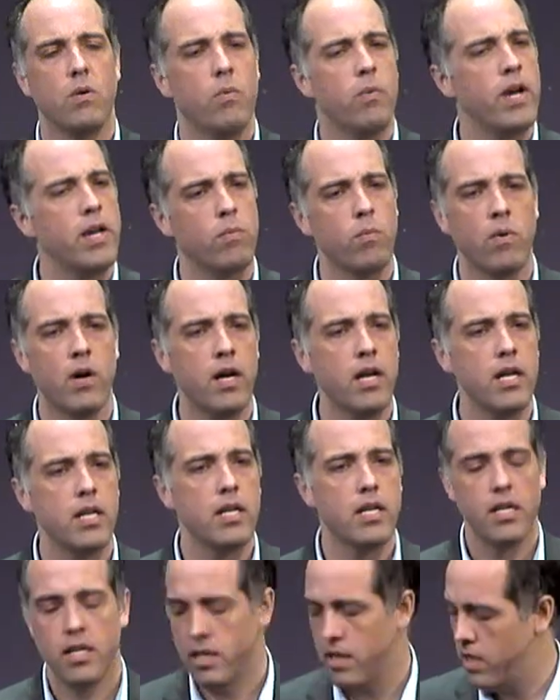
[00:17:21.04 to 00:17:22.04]
Wait, what?
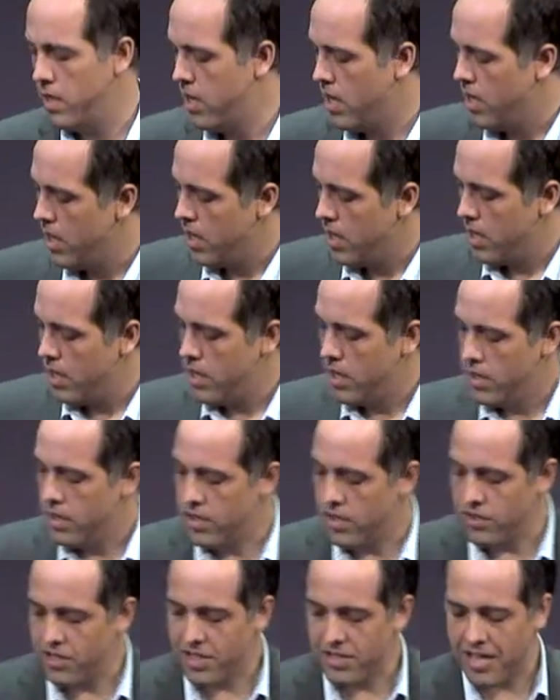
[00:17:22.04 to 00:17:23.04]

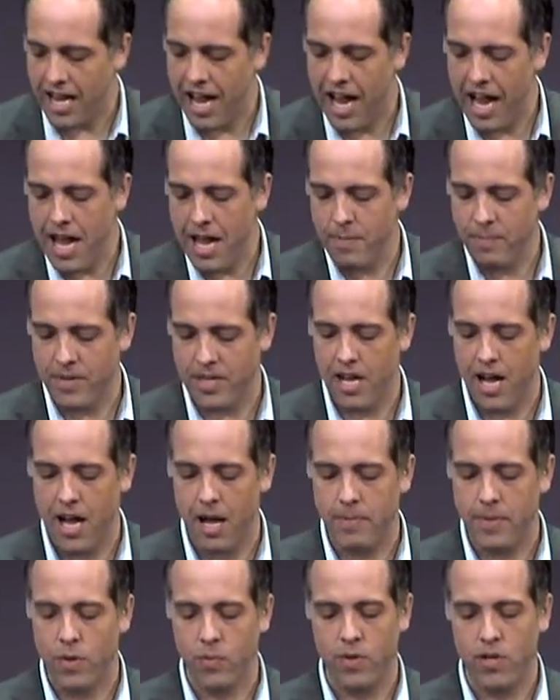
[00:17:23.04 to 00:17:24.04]
There's a time
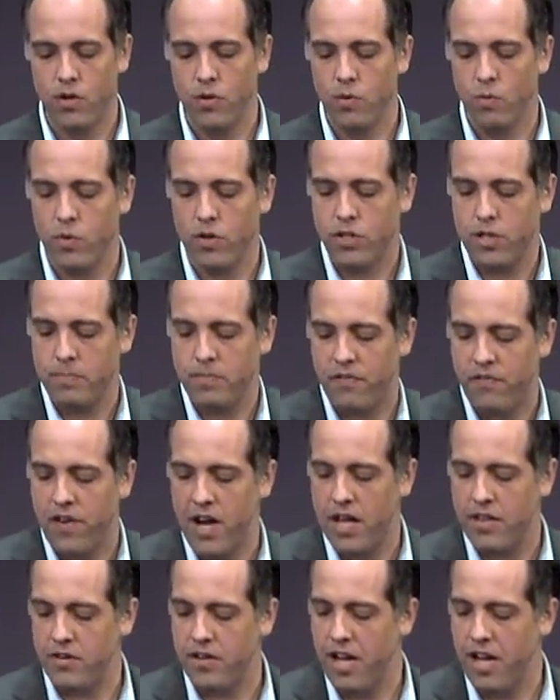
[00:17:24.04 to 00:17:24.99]
coming when you'll worship the Father,